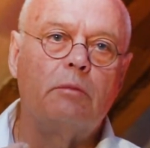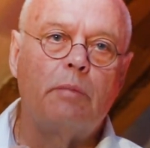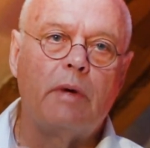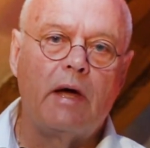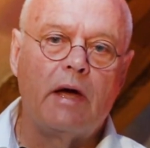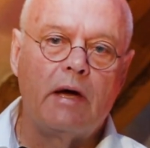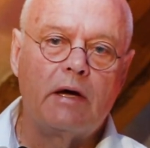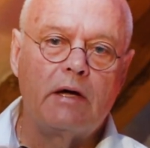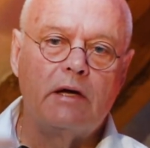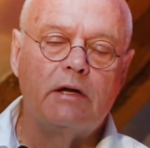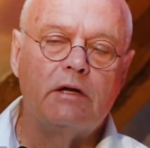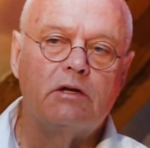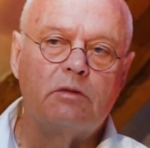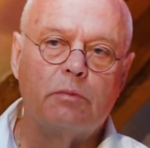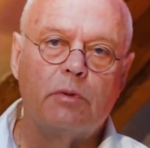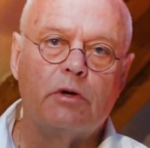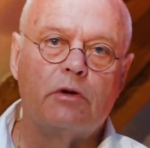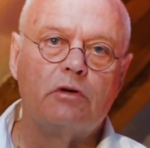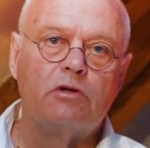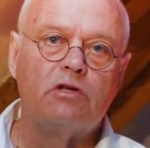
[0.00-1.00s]
back and
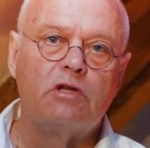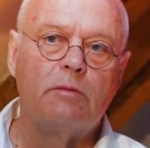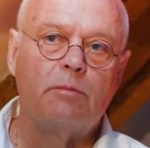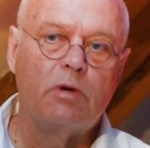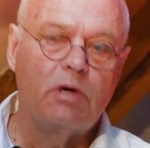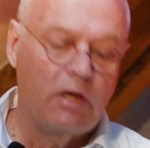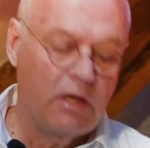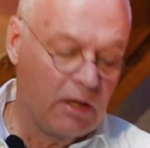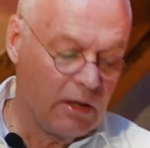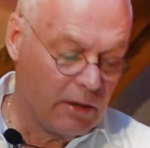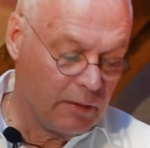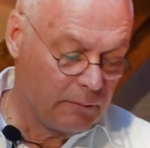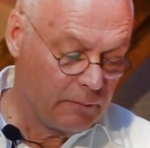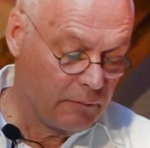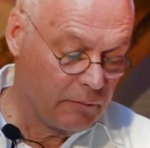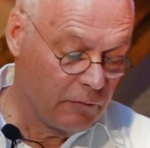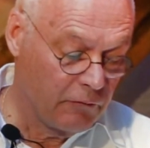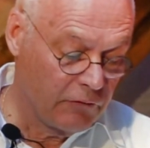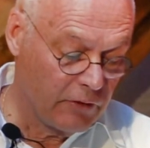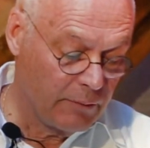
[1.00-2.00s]
experience them again
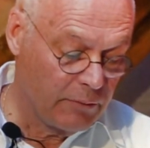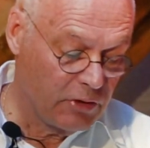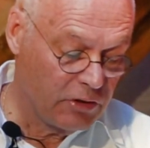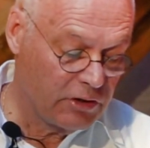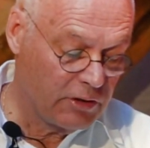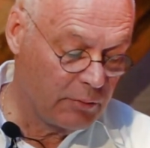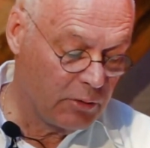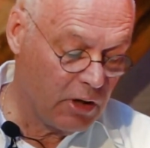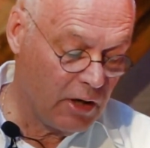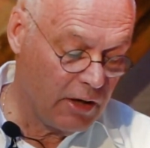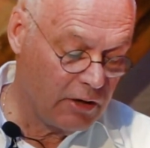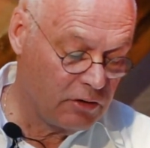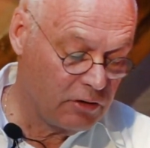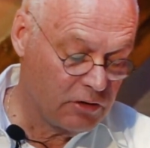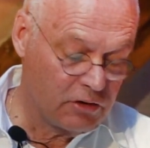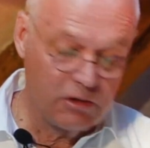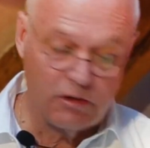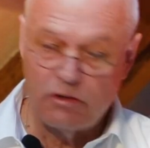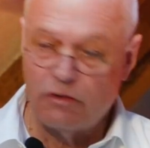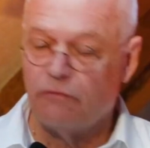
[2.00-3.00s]
from the subconsciousness.